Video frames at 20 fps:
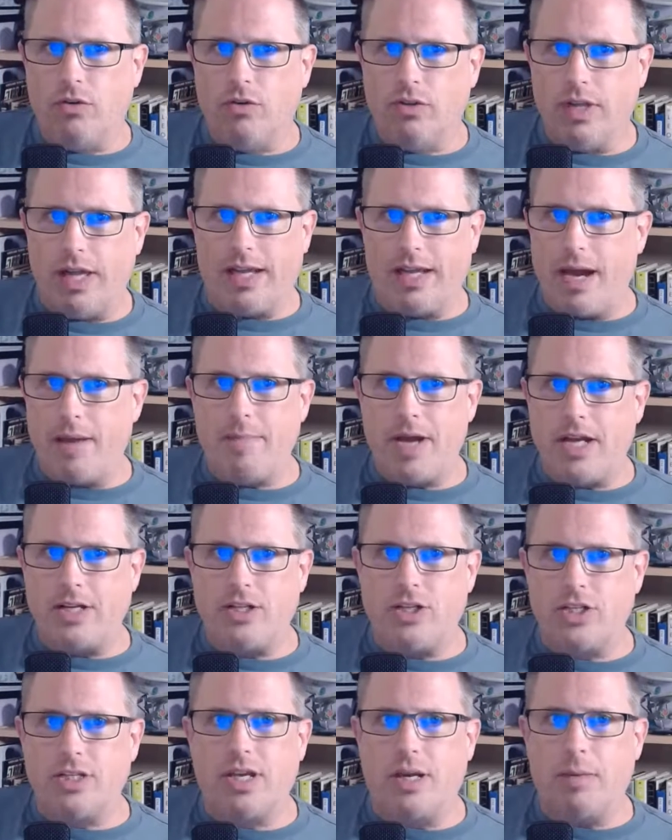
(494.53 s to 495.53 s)
Like, I'm
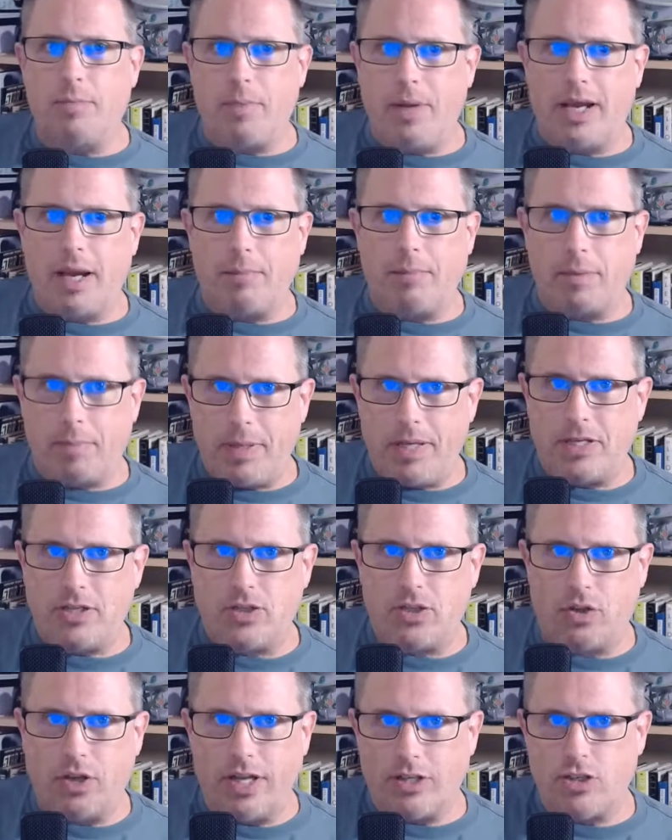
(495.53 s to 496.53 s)
not just going to pick up a
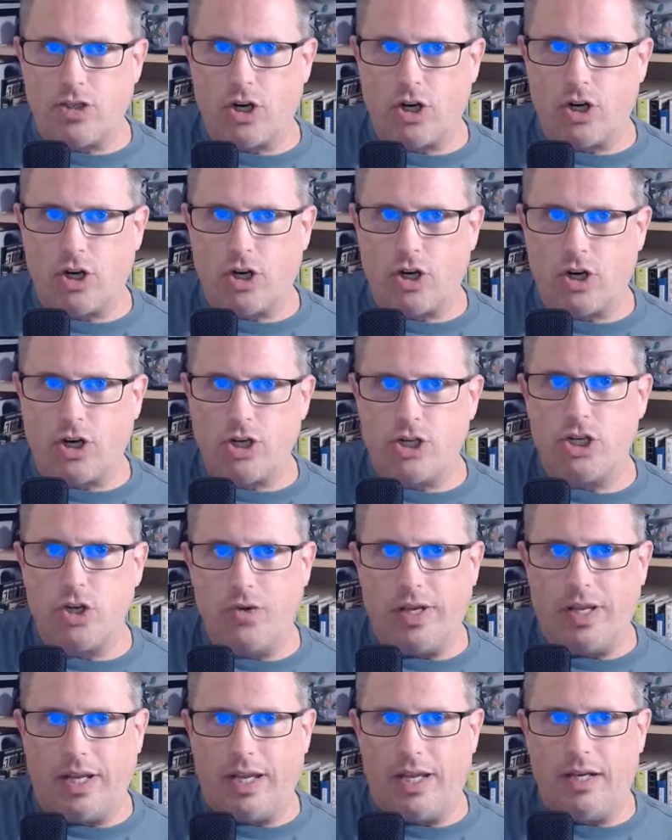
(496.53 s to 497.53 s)
pistol and start
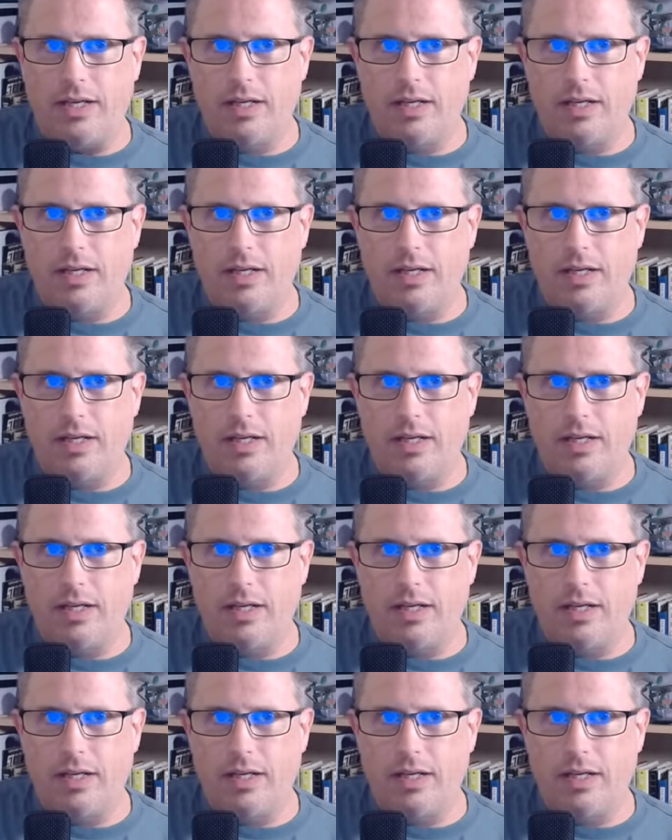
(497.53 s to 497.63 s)
shooting it.